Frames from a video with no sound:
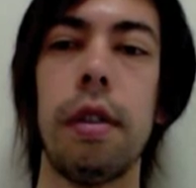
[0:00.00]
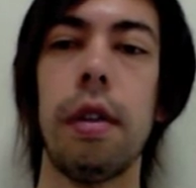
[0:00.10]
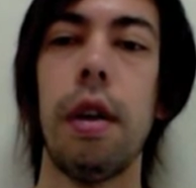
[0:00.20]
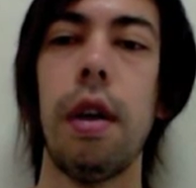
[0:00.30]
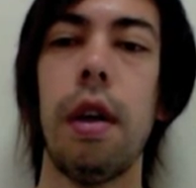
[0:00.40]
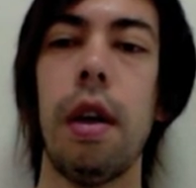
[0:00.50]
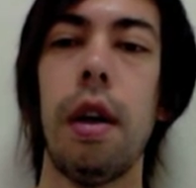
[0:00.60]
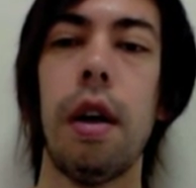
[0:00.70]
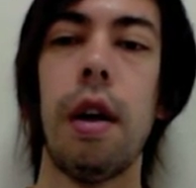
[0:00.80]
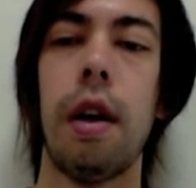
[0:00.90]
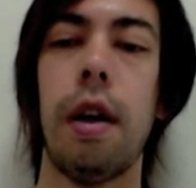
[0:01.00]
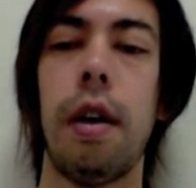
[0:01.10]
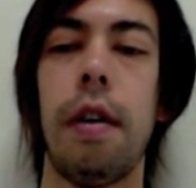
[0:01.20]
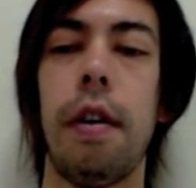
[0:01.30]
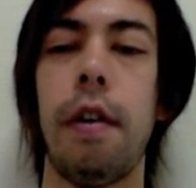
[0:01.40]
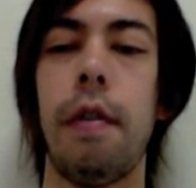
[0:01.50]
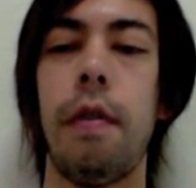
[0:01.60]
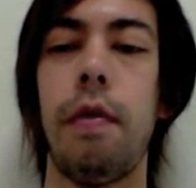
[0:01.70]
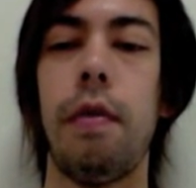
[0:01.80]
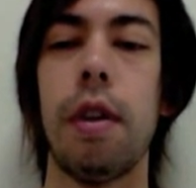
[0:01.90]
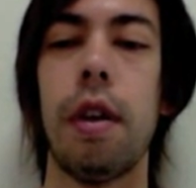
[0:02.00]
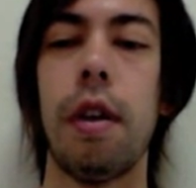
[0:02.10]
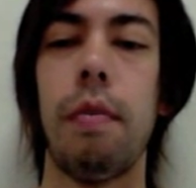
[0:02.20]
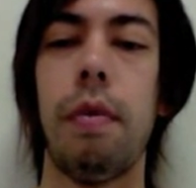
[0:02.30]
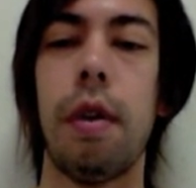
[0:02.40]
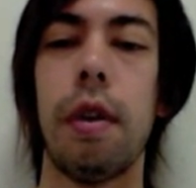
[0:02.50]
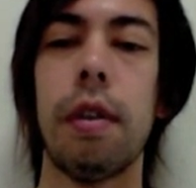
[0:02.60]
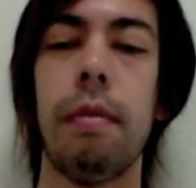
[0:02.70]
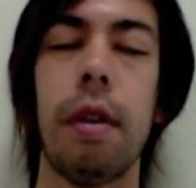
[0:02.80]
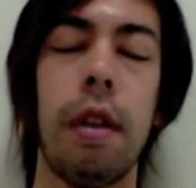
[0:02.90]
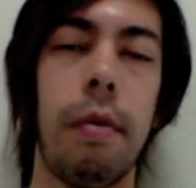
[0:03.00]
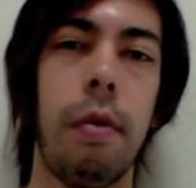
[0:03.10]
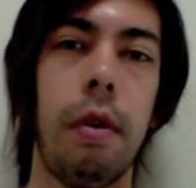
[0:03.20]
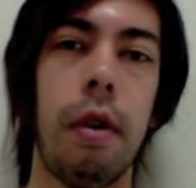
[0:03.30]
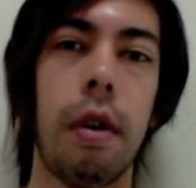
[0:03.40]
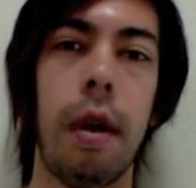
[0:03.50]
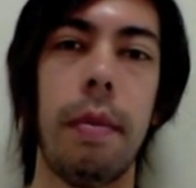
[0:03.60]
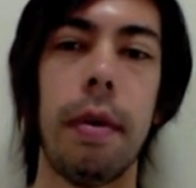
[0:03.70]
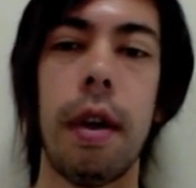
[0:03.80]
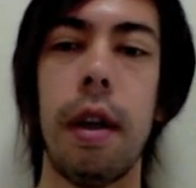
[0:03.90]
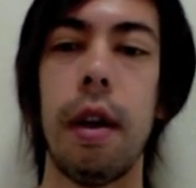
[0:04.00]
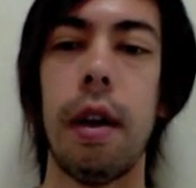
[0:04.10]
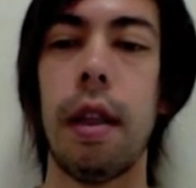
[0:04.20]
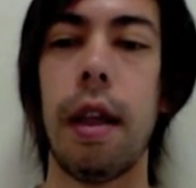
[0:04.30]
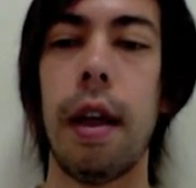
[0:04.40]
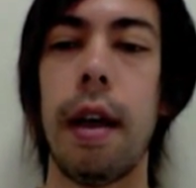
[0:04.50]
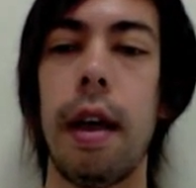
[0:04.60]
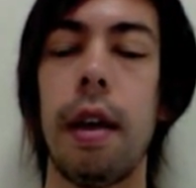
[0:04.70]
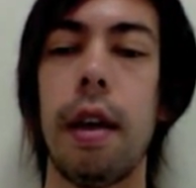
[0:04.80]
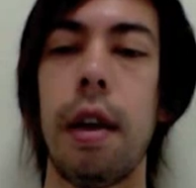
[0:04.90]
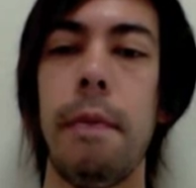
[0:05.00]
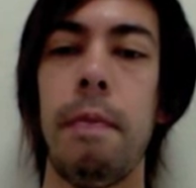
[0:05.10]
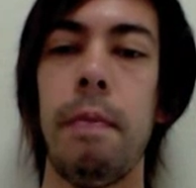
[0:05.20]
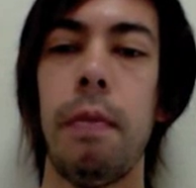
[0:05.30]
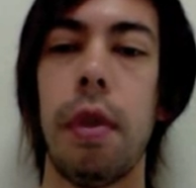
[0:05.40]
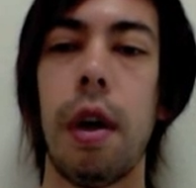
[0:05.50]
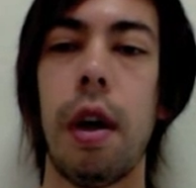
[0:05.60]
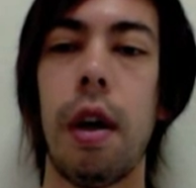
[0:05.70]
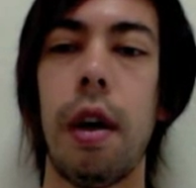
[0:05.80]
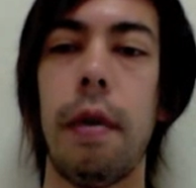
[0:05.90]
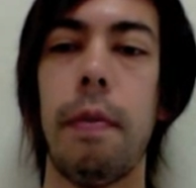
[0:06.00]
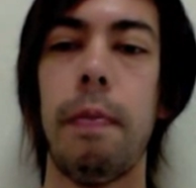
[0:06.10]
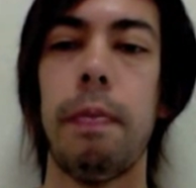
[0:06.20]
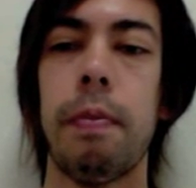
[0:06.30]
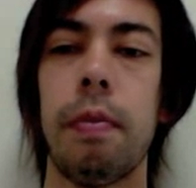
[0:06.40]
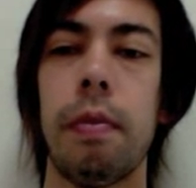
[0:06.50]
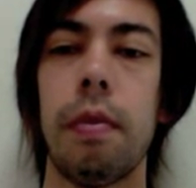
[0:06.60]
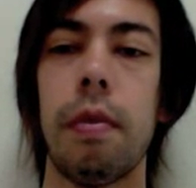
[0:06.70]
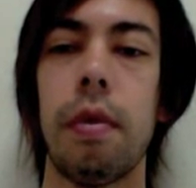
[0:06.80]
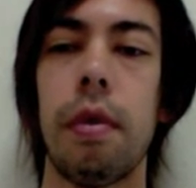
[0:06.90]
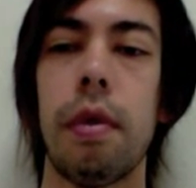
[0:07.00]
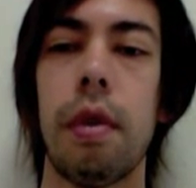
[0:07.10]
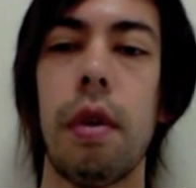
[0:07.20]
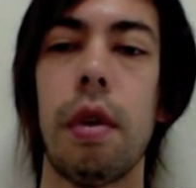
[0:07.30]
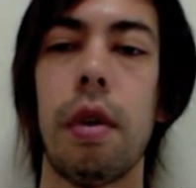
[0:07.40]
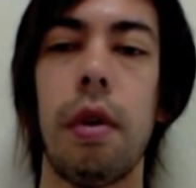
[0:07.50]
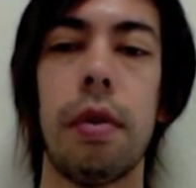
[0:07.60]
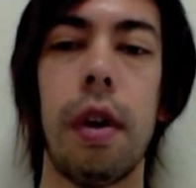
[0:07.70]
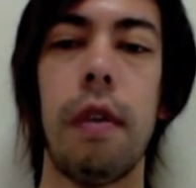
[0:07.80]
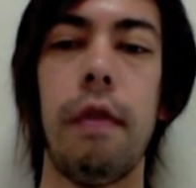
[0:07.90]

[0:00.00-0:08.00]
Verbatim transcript: Uh, we can put in something a little more complicated, like um, the cosine of x.